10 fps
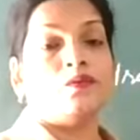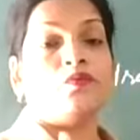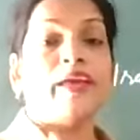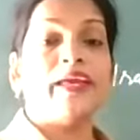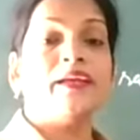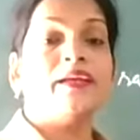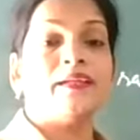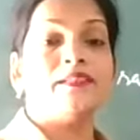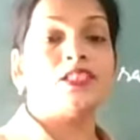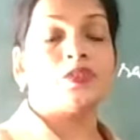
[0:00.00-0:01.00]

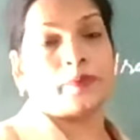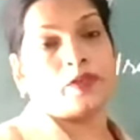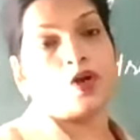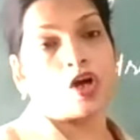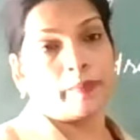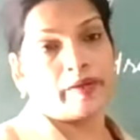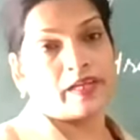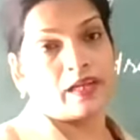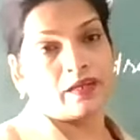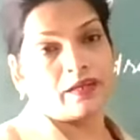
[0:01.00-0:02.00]
vacant p
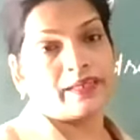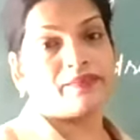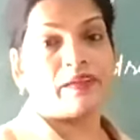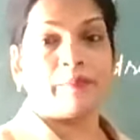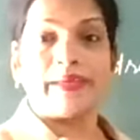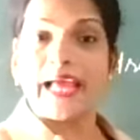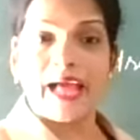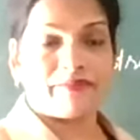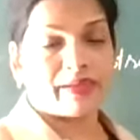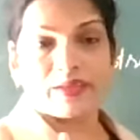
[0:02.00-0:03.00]
orbital. It will be
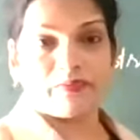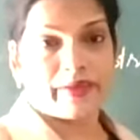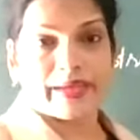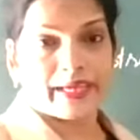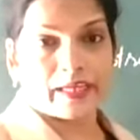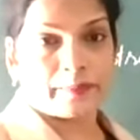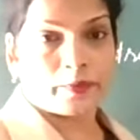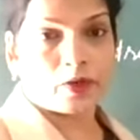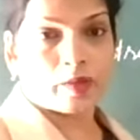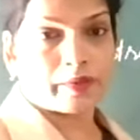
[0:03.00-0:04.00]
having a vacant
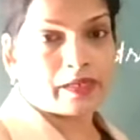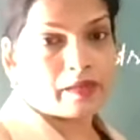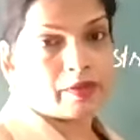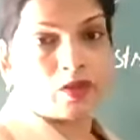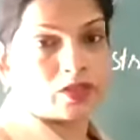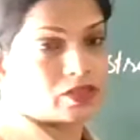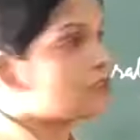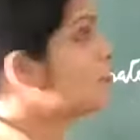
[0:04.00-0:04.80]
p orbital because